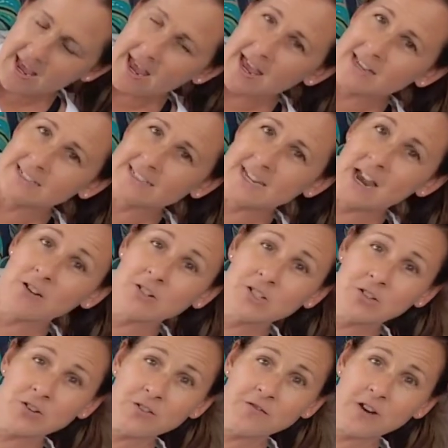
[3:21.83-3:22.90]
and down.
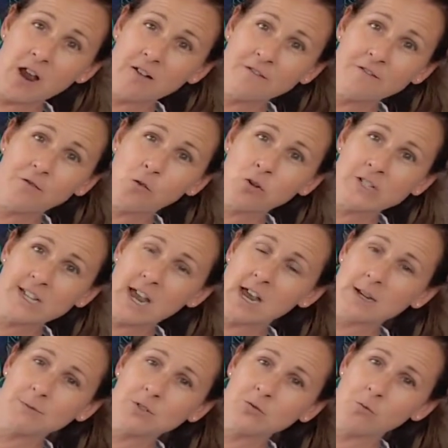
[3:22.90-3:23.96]
So you've gone 4
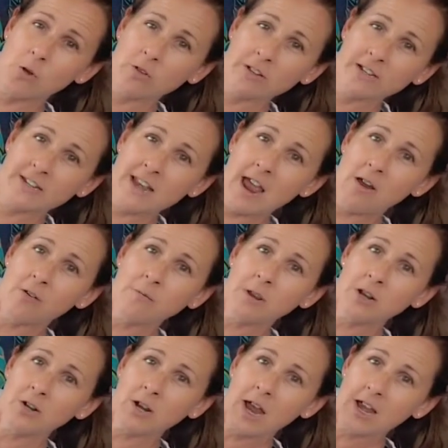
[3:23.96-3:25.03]
times rolling. Now I'm
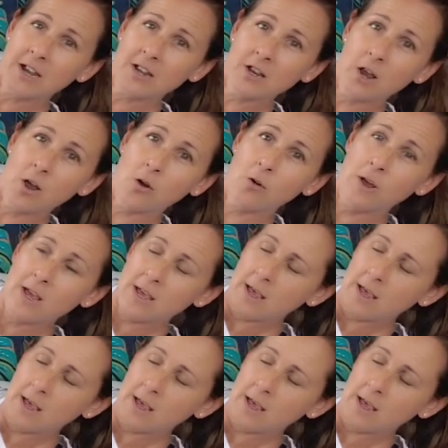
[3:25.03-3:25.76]
going to kind of go